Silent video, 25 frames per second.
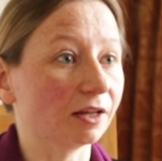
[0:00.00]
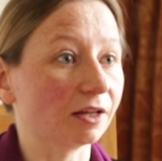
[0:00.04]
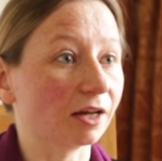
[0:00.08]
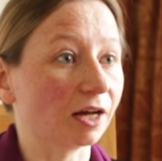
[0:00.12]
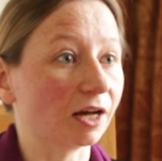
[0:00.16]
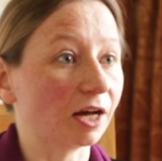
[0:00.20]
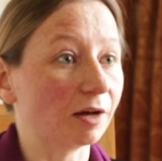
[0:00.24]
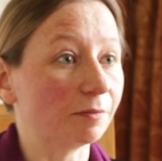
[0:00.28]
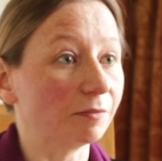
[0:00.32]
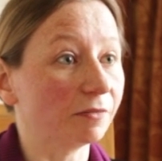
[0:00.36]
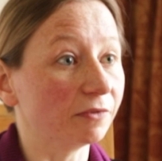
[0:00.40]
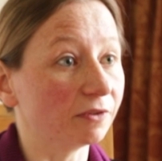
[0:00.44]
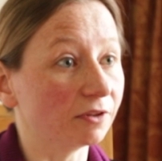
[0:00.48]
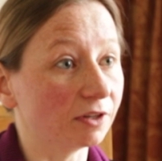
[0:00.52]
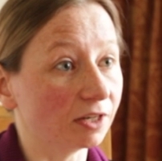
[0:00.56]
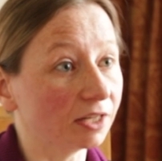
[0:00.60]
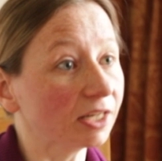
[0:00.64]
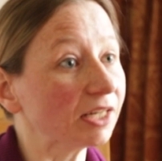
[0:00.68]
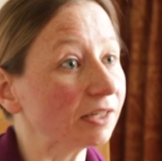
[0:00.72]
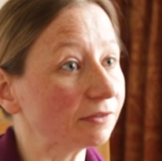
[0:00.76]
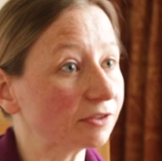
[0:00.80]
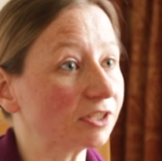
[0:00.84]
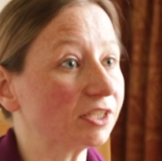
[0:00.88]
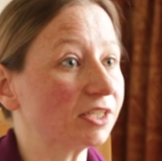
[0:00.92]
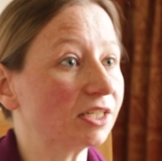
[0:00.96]
um,
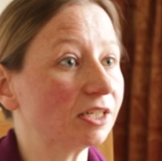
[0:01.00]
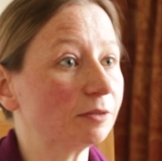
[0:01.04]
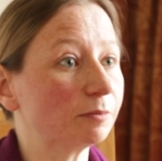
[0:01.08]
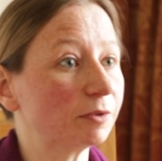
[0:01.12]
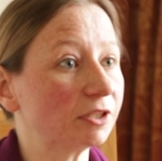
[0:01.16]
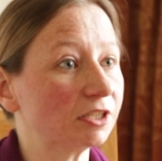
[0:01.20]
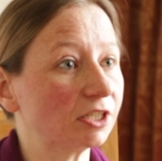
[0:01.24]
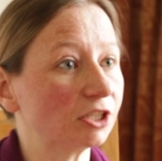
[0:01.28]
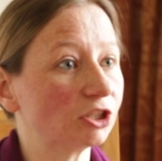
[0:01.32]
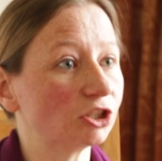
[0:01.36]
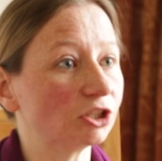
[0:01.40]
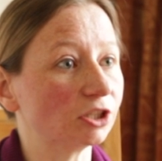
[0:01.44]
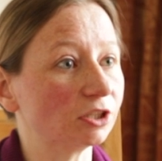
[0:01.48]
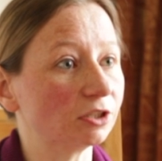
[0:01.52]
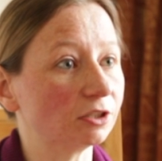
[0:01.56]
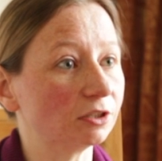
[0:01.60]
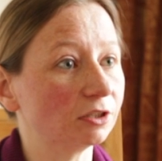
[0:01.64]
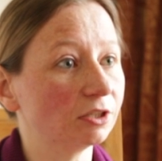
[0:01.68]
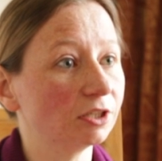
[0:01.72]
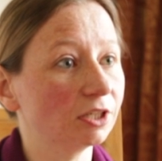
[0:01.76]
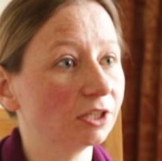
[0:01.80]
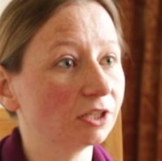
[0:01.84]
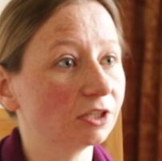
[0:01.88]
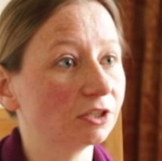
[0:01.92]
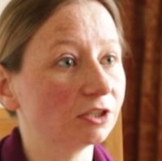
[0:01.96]
leaves us in a
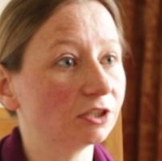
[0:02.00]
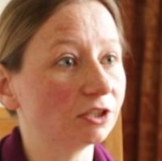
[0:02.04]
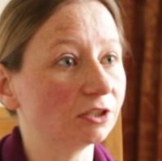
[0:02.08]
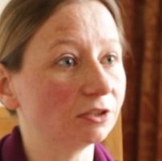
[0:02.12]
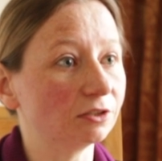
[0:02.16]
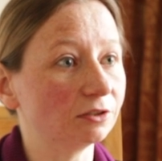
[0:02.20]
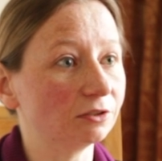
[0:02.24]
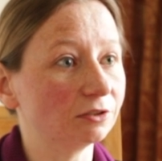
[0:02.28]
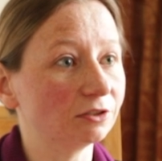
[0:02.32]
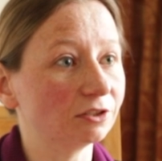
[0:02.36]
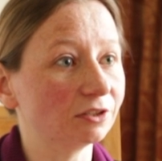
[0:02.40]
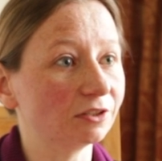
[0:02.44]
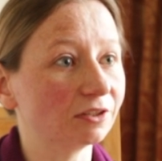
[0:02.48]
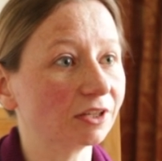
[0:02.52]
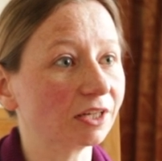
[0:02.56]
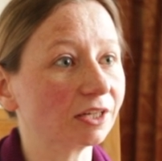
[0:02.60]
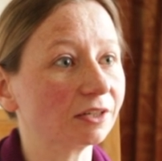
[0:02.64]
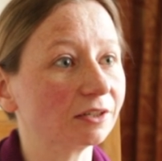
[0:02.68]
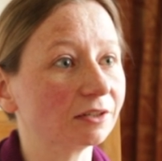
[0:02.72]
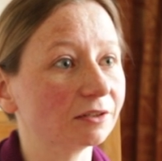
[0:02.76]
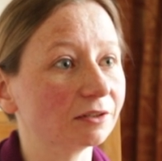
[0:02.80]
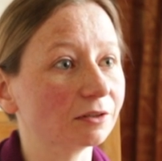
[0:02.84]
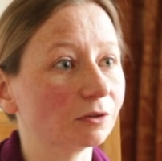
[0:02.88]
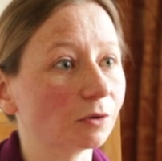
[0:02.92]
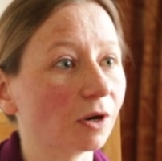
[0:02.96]
position to, to
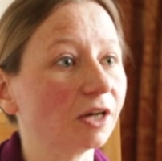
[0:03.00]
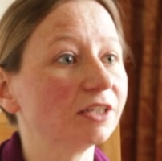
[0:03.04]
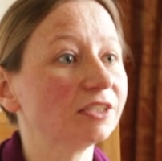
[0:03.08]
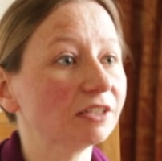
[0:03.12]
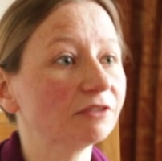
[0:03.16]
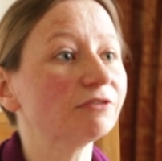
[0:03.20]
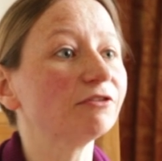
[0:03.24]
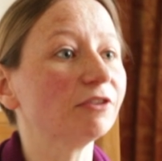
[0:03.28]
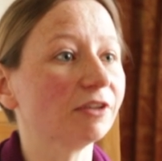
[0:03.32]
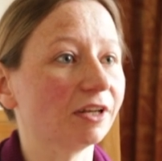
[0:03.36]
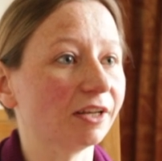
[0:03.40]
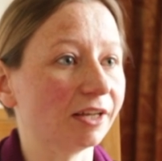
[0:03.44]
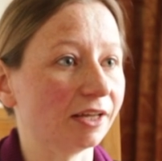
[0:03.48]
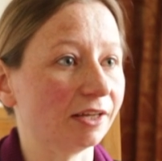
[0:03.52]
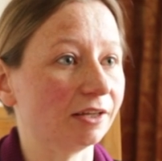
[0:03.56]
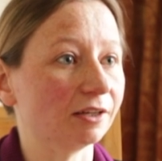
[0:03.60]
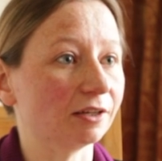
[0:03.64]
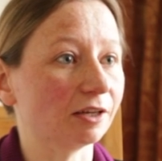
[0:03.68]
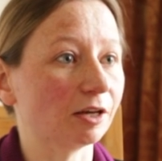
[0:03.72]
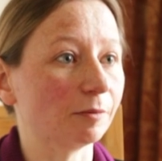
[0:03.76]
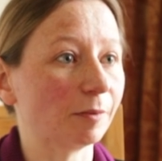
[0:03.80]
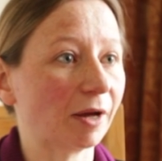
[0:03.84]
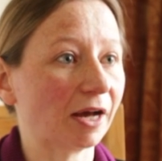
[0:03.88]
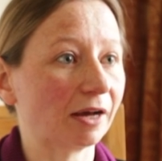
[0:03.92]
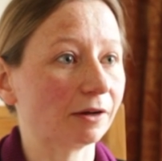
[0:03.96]
think quite differently
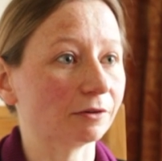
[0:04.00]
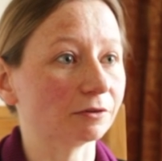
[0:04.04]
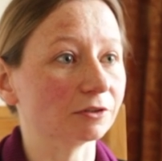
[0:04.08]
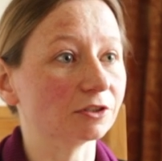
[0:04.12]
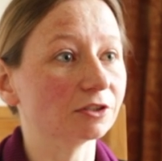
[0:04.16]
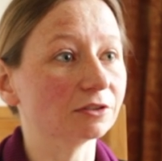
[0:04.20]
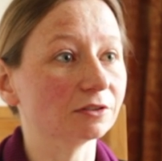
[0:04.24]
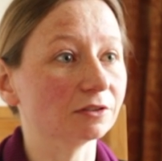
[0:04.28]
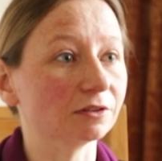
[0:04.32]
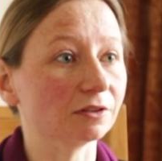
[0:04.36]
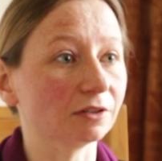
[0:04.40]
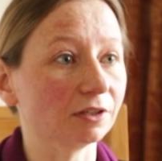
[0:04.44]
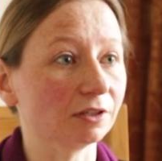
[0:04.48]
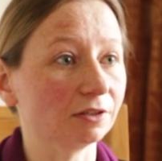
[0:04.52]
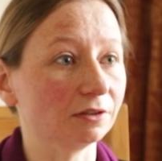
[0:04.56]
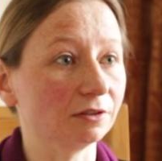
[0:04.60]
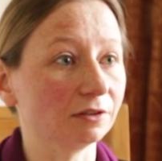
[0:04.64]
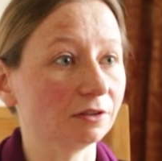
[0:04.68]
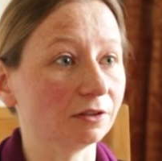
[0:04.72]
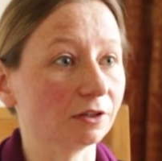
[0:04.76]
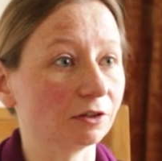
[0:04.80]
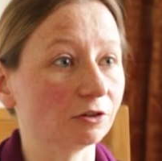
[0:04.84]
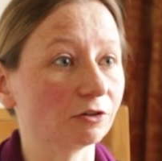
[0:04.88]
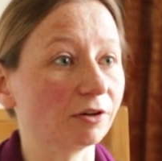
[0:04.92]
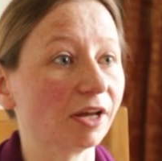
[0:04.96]
about the,
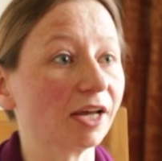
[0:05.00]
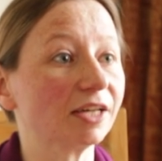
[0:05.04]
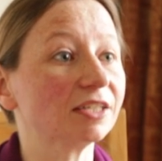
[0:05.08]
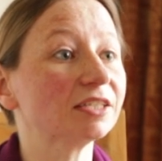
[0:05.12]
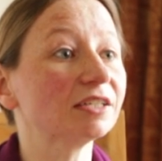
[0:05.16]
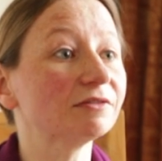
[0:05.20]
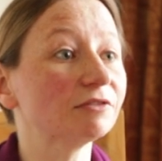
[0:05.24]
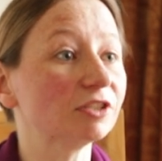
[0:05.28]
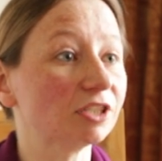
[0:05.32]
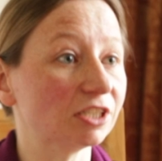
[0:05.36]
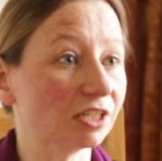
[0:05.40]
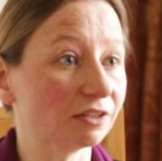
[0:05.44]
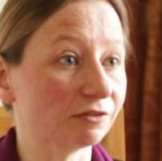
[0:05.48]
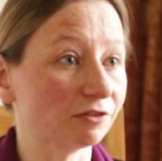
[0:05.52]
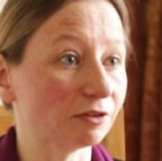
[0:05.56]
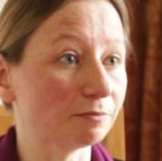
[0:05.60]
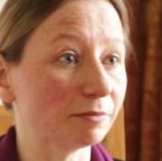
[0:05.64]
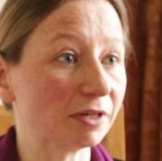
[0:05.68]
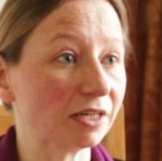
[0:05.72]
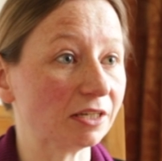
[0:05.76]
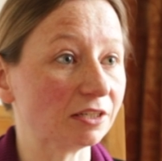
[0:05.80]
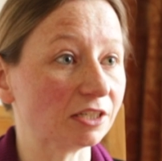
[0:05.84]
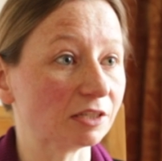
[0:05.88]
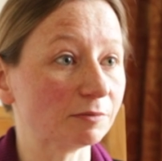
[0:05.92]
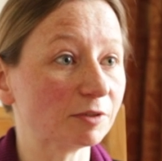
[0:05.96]
the creativity of the
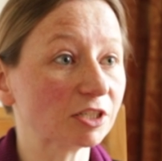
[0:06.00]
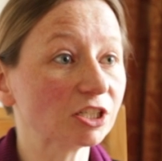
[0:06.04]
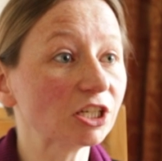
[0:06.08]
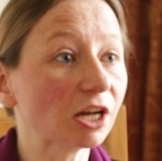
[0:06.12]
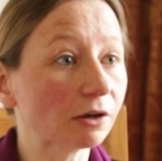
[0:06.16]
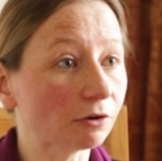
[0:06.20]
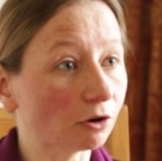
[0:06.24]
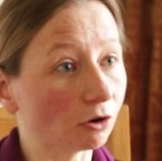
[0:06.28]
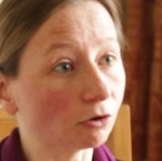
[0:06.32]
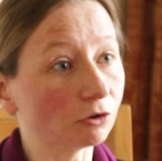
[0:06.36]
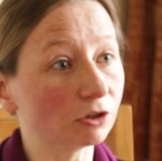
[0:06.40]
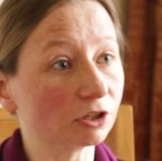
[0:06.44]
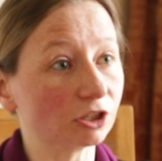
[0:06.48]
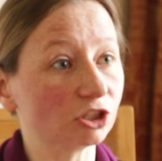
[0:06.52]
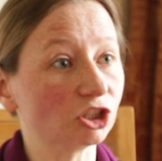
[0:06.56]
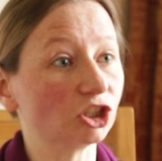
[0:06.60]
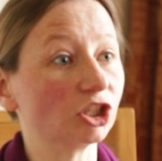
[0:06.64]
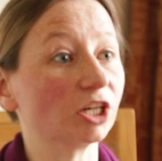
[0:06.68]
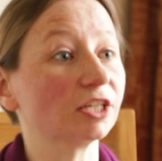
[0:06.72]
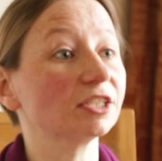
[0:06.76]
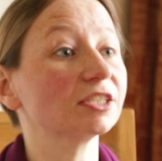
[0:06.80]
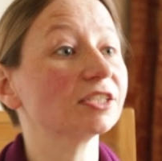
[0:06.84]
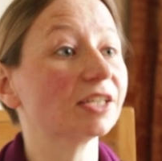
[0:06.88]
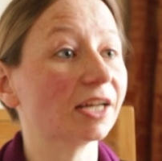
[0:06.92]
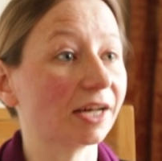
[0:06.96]
medium. It's no longer
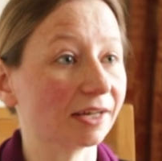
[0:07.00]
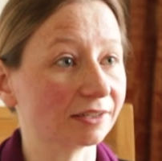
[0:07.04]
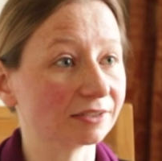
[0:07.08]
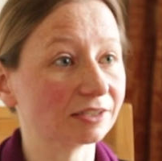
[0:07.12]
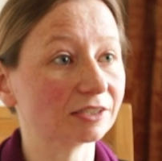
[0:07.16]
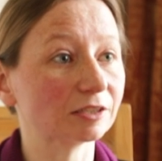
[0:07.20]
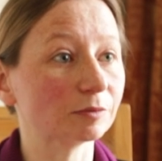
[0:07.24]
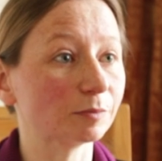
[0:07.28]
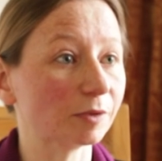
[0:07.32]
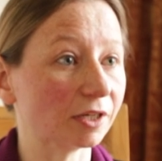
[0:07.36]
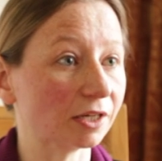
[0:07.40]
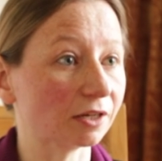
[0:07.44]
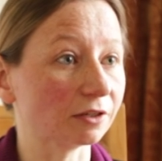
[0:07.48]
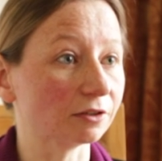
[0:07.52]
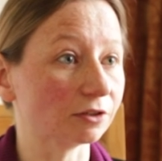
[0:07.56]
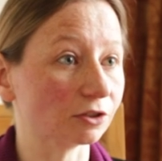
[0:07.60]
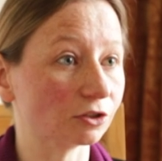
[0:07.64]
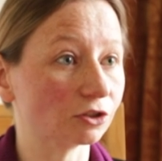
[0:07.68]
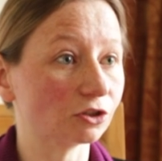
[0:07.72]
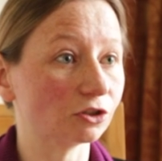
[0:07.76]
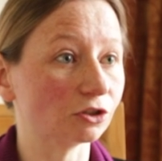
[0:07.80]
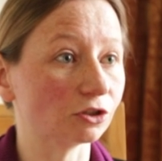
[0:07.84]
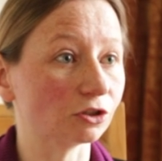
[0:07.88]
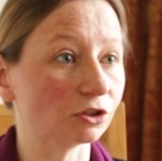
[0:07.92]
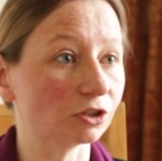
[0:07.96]
just has to be
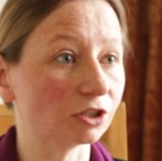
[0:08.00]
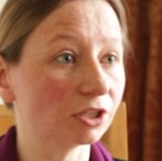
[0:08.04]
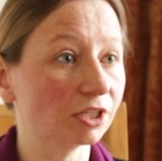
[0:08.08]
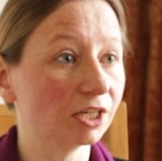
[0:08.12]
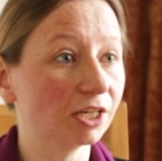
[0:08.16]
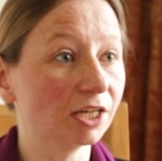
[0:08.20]
understood